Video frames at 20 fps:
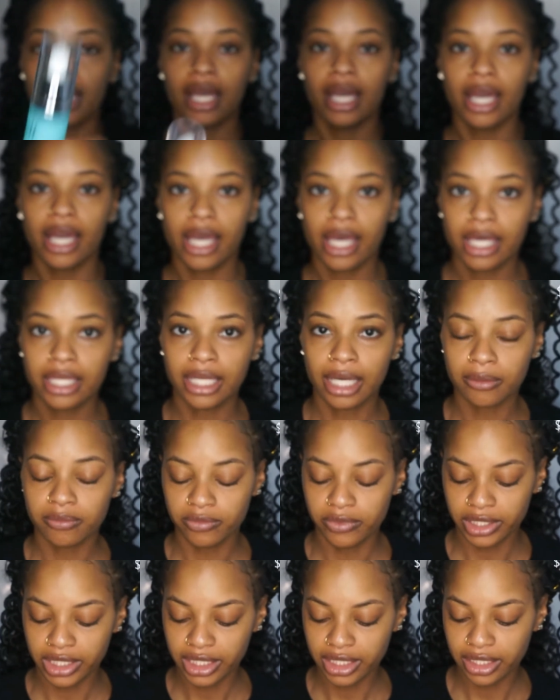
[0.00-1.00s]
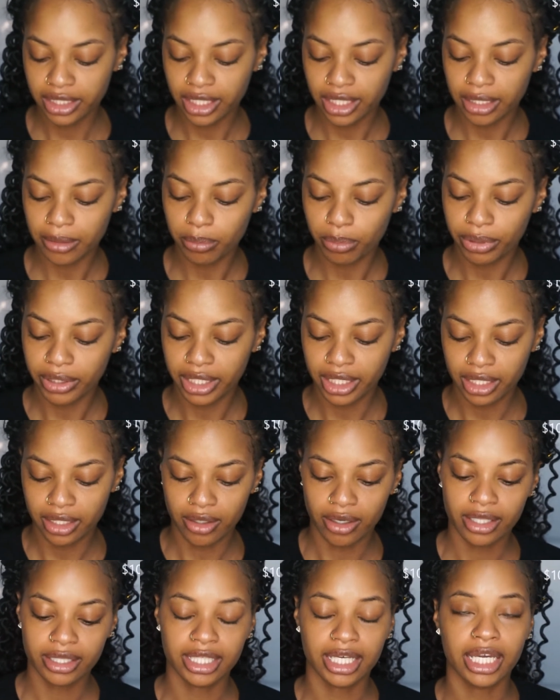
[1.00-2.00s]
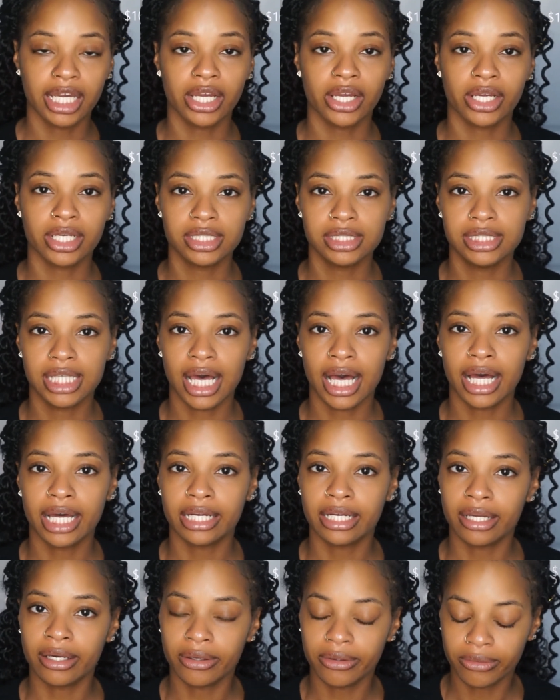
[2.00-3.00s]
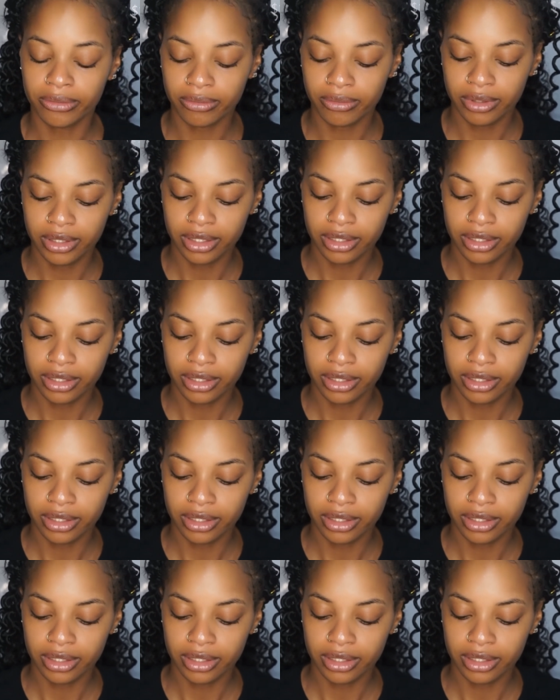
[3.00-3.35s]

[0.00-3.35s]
And I'm really going to put it on the areas that I know